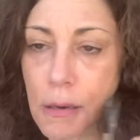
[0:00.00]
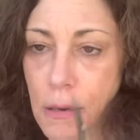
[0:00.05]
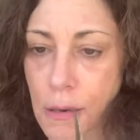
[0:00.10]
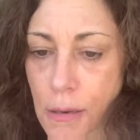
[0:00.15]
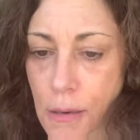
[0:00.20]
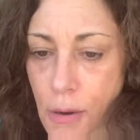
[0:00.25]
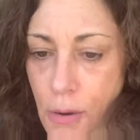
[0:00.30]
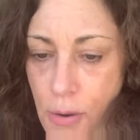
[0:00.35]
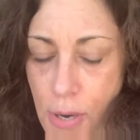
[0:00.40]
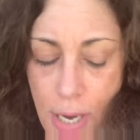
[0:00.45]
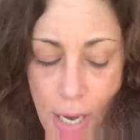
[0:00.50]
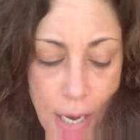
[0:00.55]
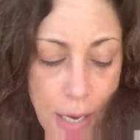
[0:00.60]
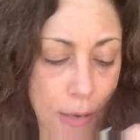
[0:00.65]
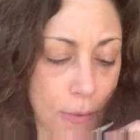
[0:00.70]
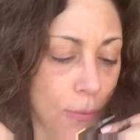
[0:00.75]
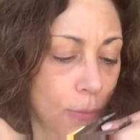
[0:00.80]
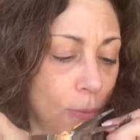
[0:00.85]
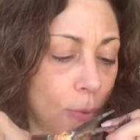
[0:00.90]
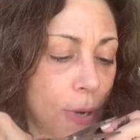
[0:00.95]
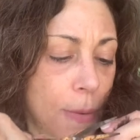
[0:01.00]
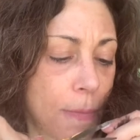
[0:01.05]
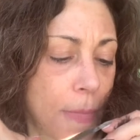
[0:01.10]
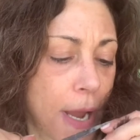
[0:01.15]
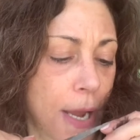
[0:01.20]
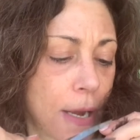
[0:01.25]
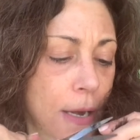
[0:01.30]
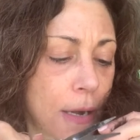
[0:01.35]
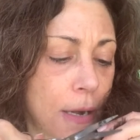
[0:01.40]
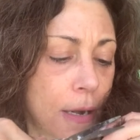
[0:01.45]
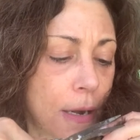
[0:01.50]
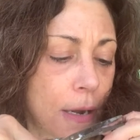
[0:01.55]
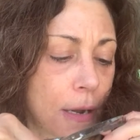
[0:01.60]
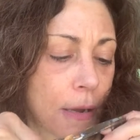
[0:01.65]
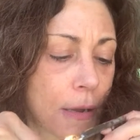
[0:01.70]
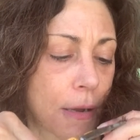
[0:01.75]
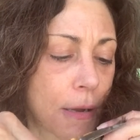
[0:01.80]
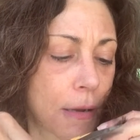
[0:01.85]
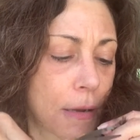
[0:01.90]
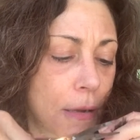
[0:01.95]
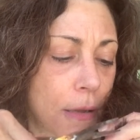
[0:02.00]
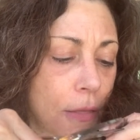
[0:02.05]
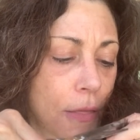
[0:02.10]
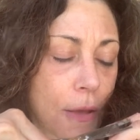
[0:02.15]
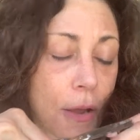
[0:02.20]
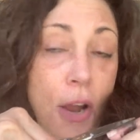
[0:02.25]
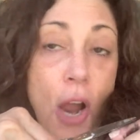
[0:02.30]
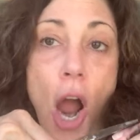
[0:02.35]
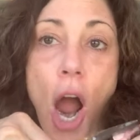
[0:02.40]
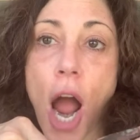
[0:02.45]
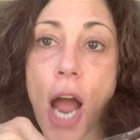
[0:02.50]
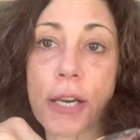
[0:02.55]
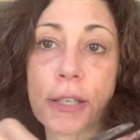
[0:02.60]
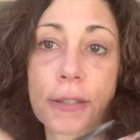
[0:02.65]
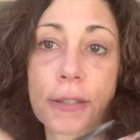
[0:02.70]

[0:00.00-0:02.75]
Okay, we made the cut.